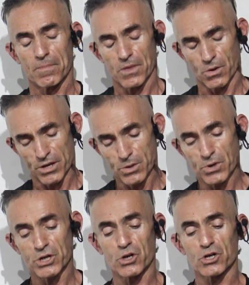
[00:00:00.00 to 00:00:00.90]
the lead
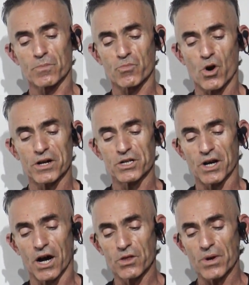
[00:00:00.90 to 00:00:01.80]
researcher brought
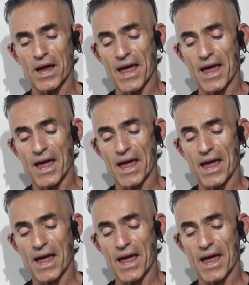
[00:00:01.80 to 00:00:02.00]
into other